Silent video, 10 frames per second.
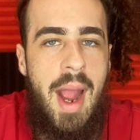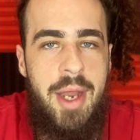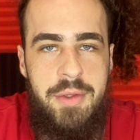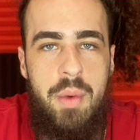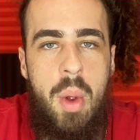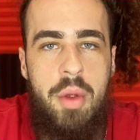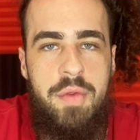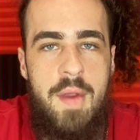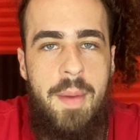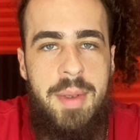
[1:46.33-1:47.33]
I do
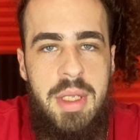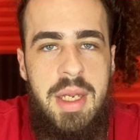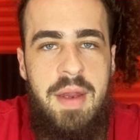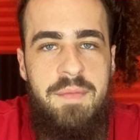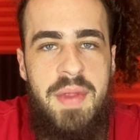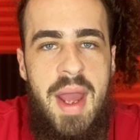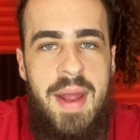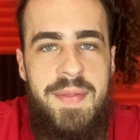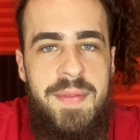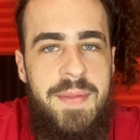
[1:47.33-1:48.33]
also believe
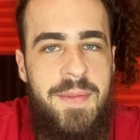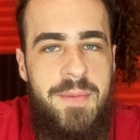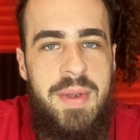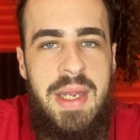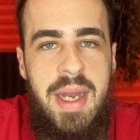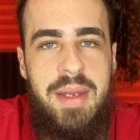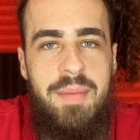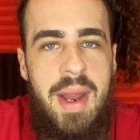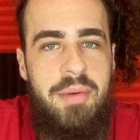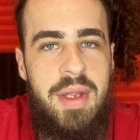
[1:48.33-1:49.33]
that the 380
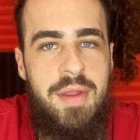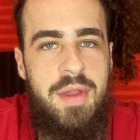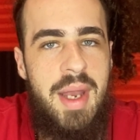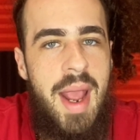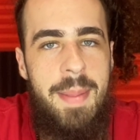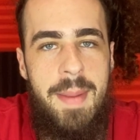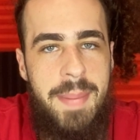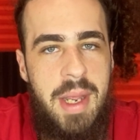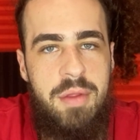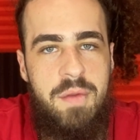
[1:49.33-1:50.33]
round is not the
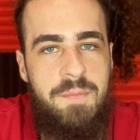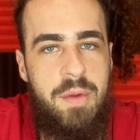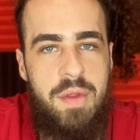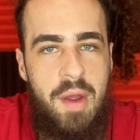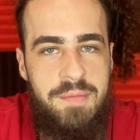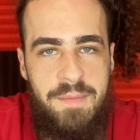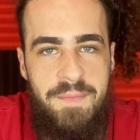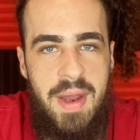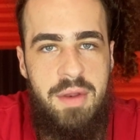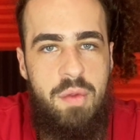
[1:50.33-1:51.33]
best for self
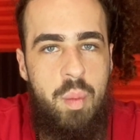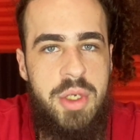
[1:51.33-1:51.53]
defense,